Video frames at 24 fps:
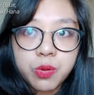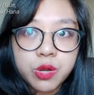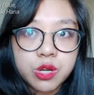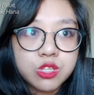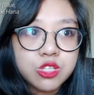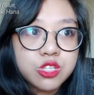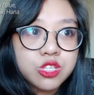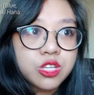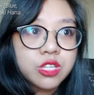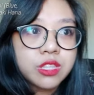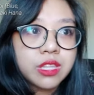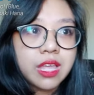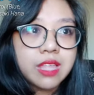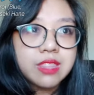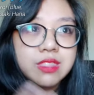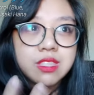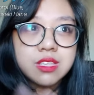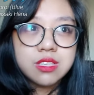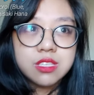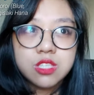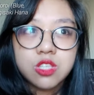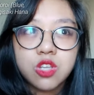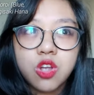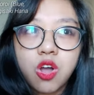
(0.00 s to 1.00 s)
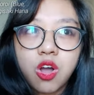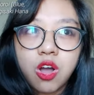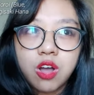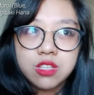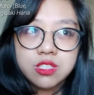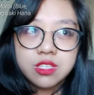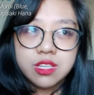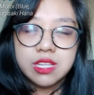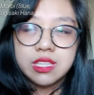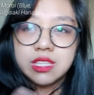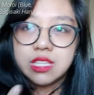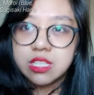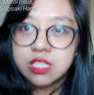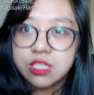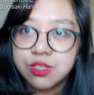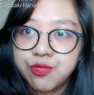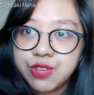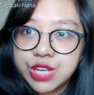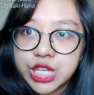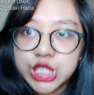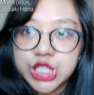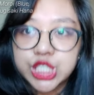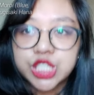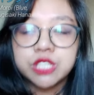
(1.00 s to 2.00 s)
person and this cause and this
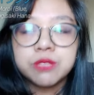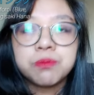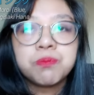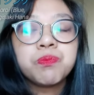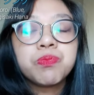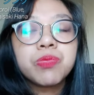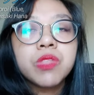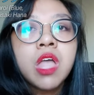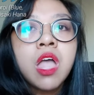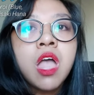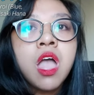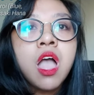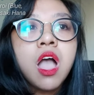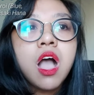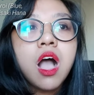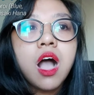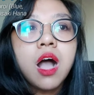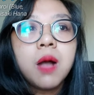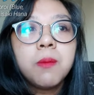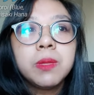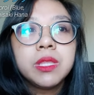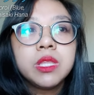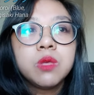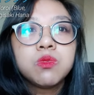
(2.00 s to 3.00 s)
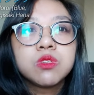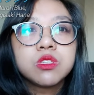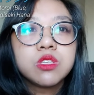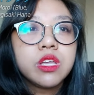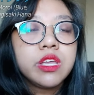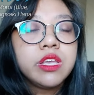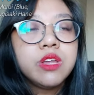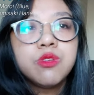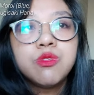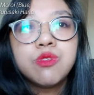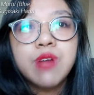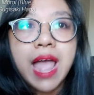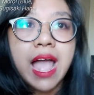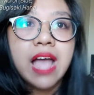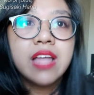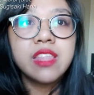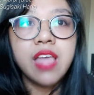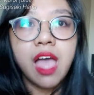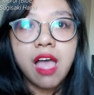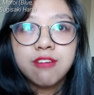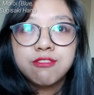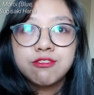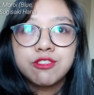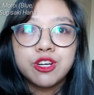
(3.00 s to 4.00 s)
vision. And he
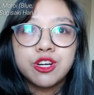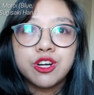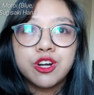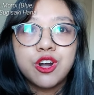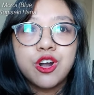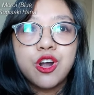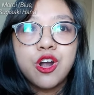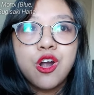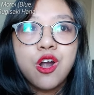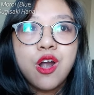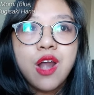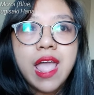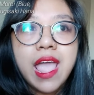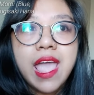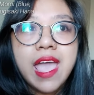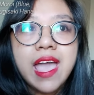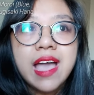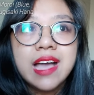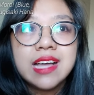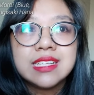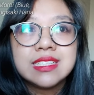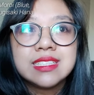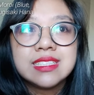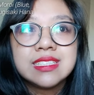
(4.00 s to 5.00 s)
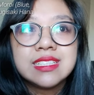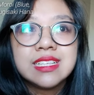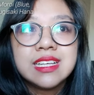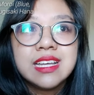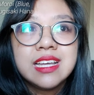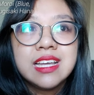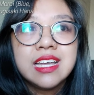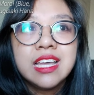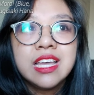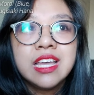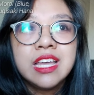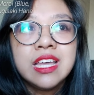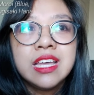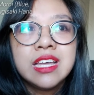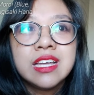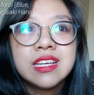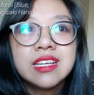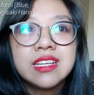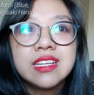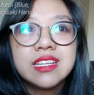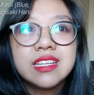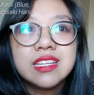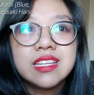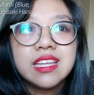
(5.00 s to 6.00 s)
ran after her. And
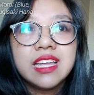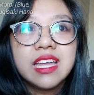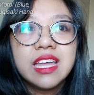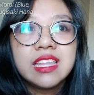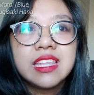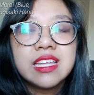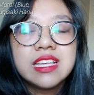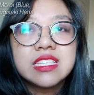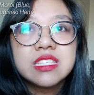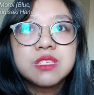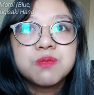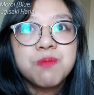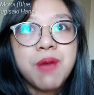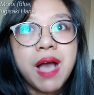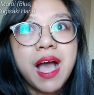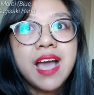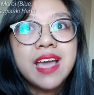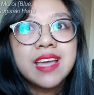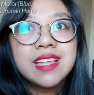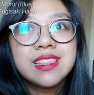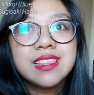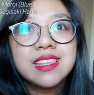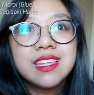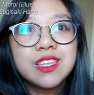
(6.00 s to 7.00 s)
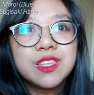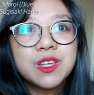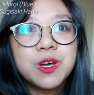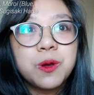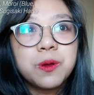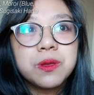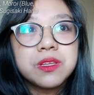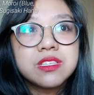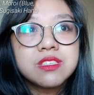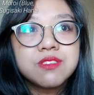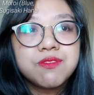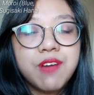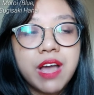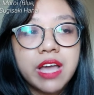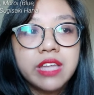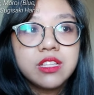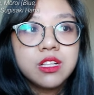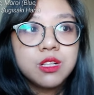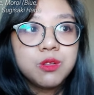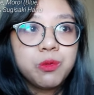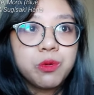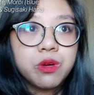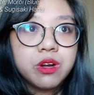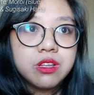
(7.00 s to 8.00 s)
in his mind, you know, his
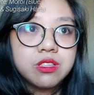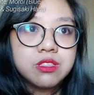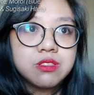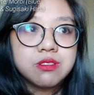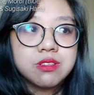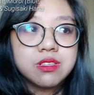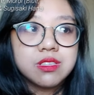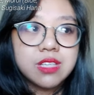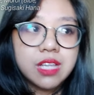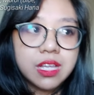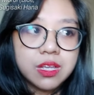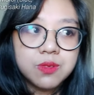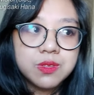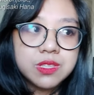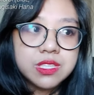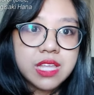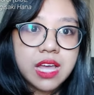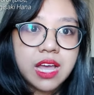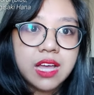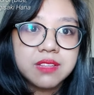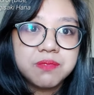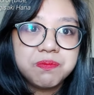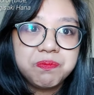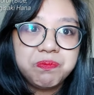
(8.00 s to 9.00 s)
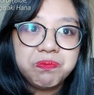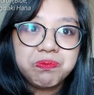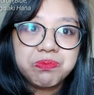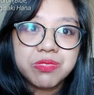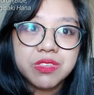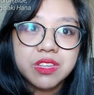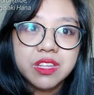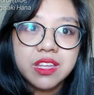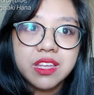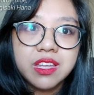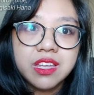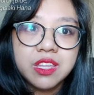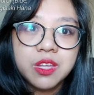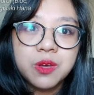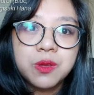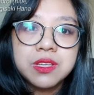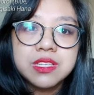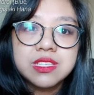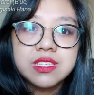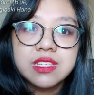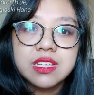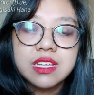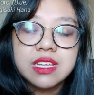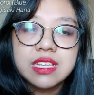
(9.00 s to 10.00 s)
final words was that, you
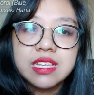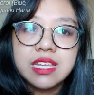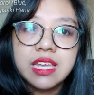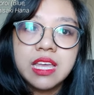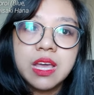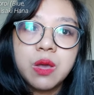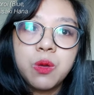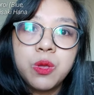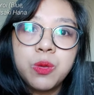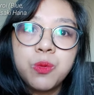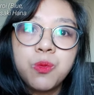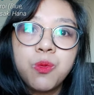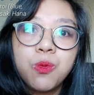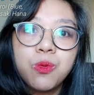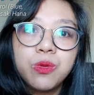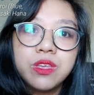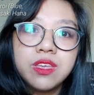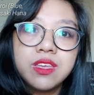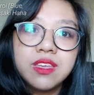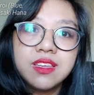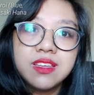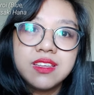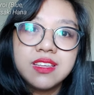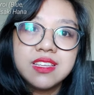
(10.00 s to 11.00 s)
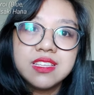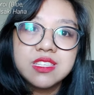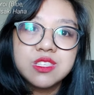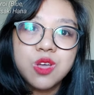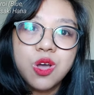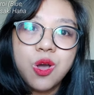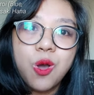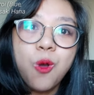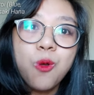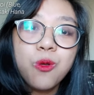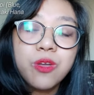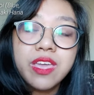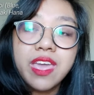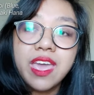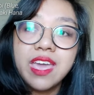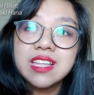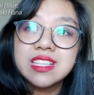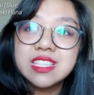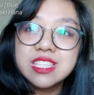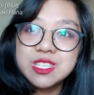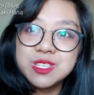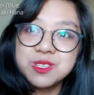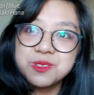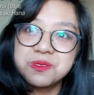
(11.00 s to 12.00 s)
know, he's
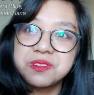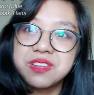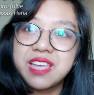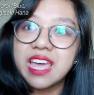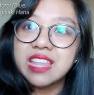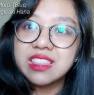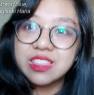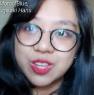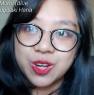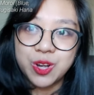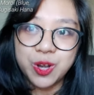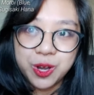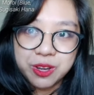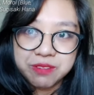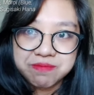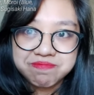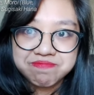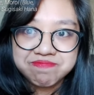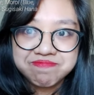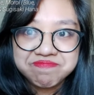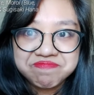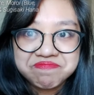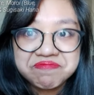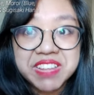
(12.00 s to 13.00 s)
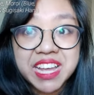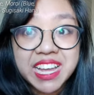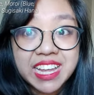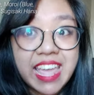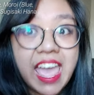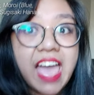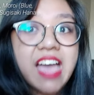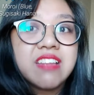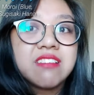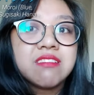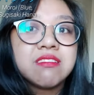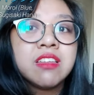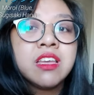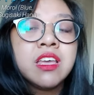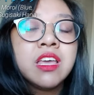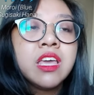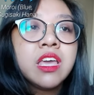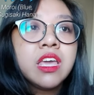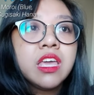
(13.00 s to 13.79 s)
okay to get hurt again.